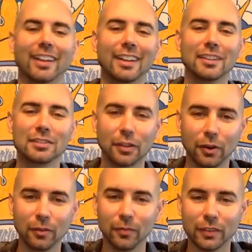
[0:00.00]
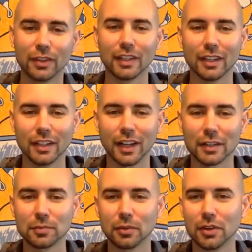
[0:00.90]
So the
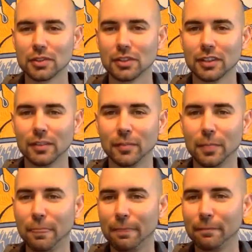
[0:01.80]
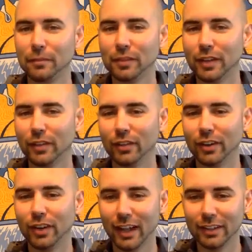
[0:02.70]
exploration
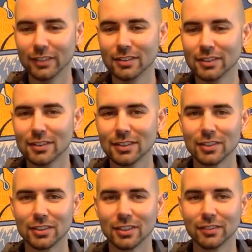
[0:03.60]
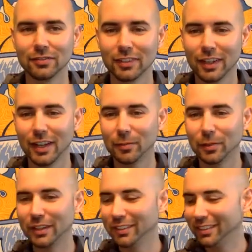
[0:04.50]
never ends, essentially. Hey, Emily.